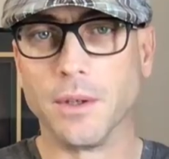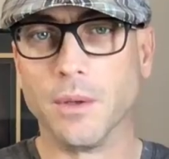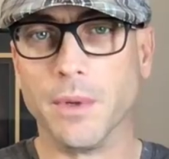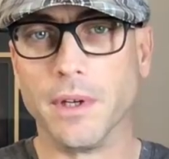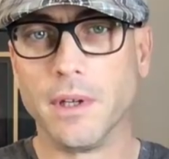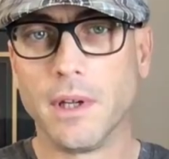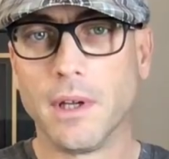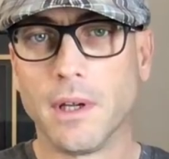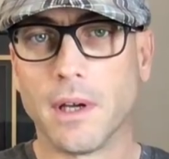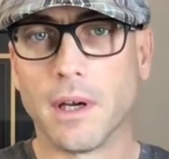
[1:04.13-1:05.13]
Goodman
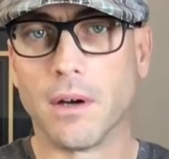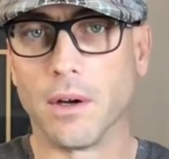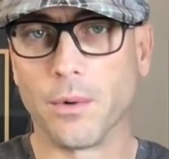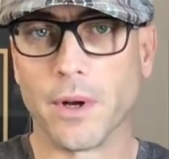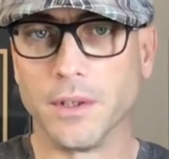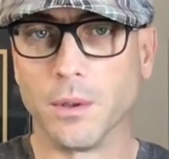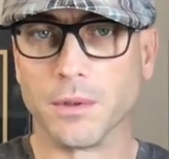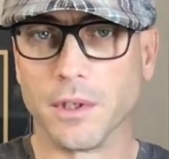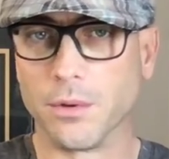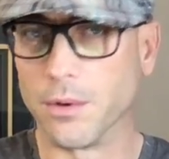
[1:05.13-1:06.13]
uh, on
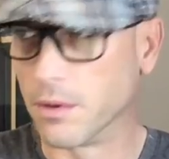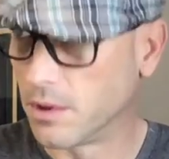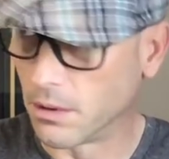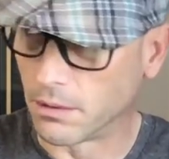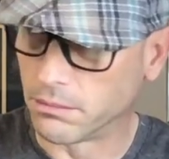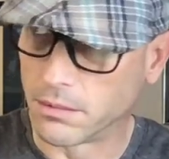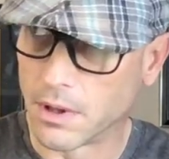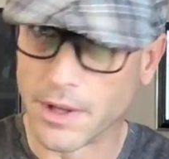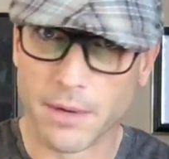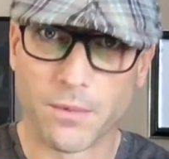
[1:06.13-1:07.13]
Crowdsource the Truth. So
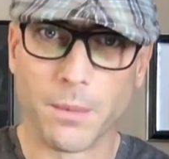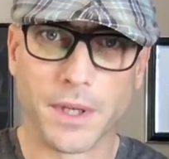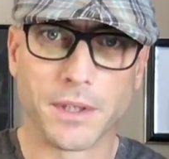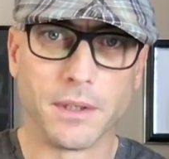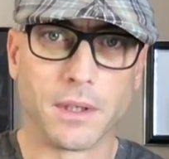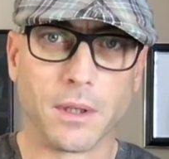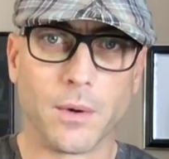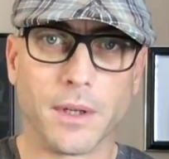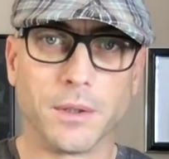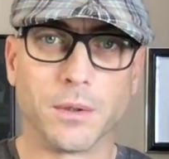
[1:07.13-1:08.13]
all that information is on
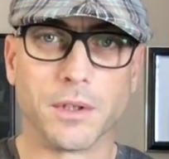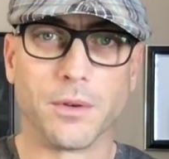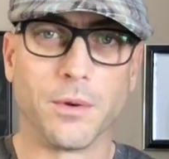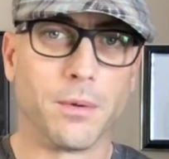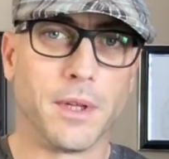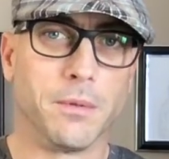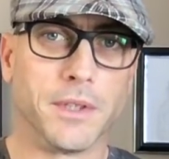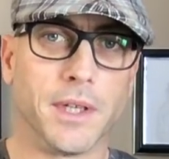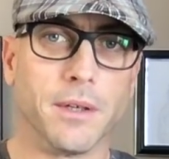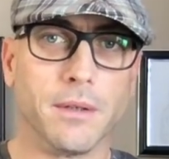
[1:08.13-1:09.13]
Crowdsource the Truth. He was
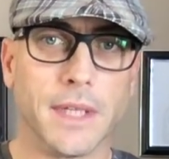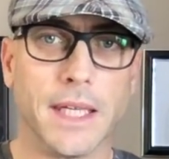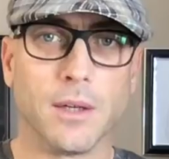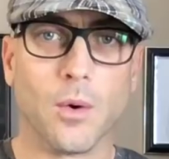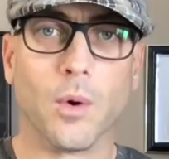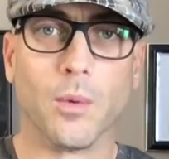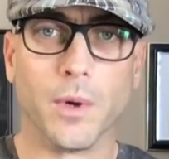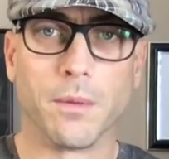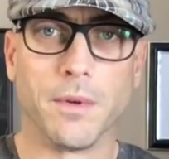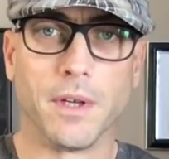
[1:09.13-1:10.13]
there in court
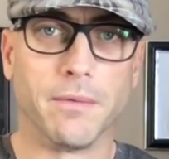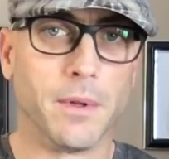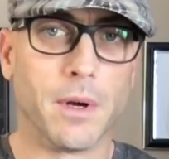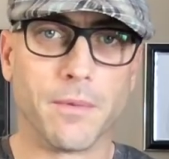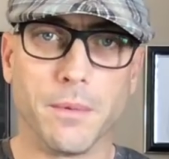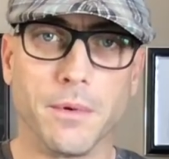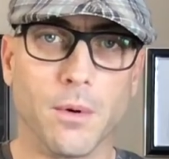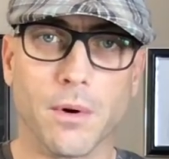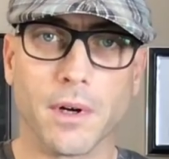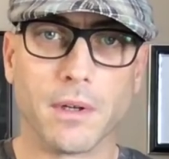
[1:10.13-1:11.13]
with me. He flew out from New
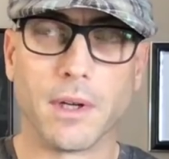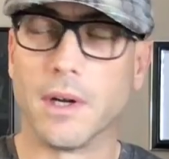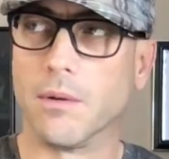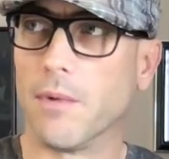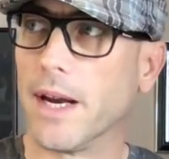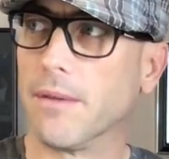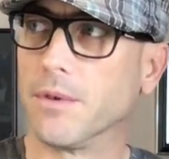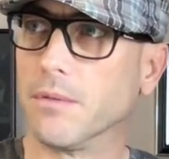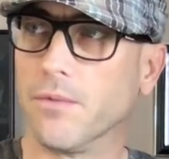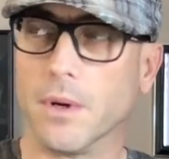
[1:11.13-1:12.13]
York uh, right
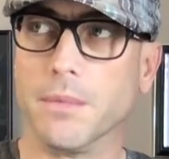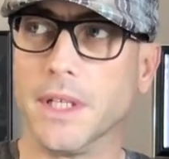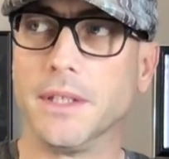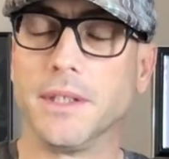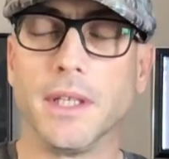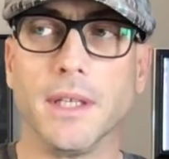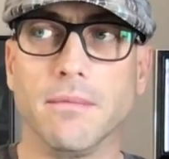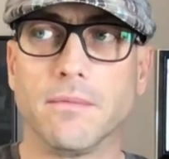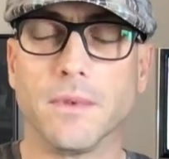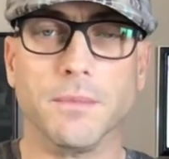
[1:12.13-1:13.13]
after from D.C.
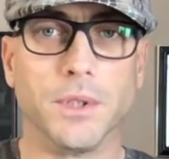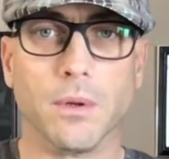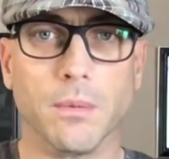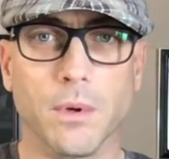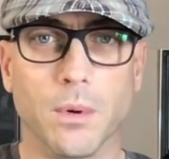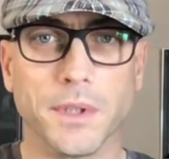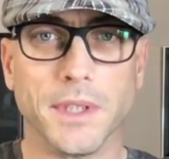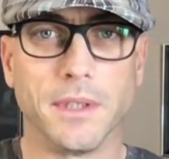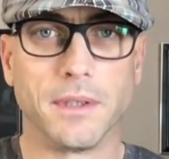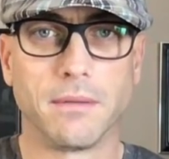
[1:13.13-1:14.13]
from Jerome
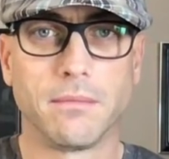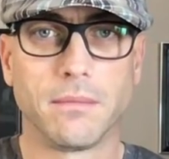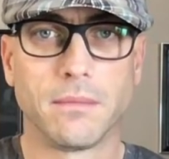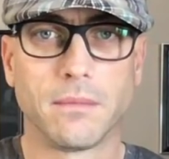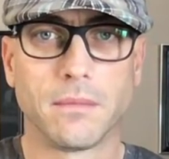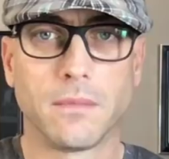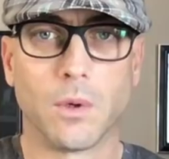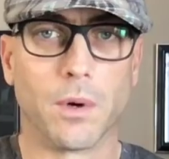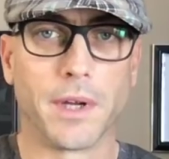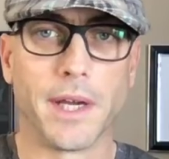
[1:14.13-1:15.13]
Corsi's
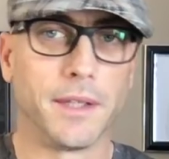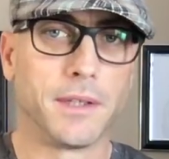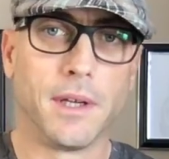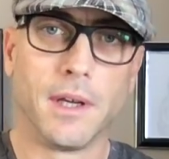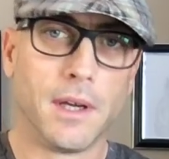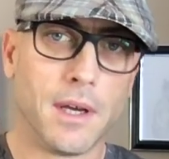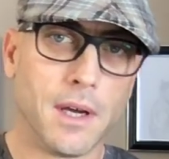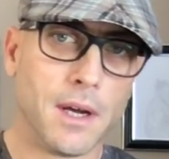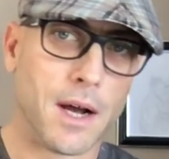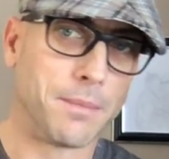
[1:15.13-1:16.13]
court case.
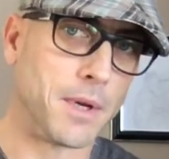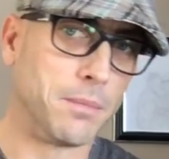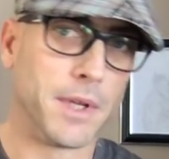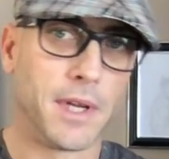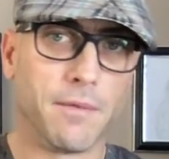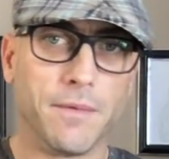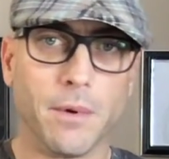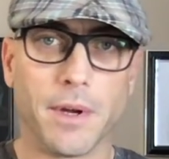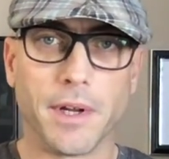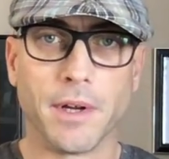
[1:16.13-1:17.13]
Hopped on a plane,
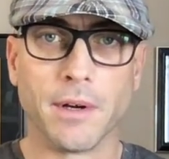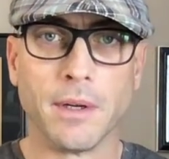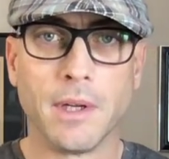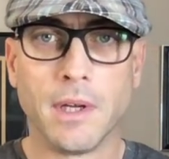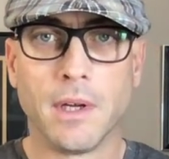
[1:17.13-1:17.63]
flew out here.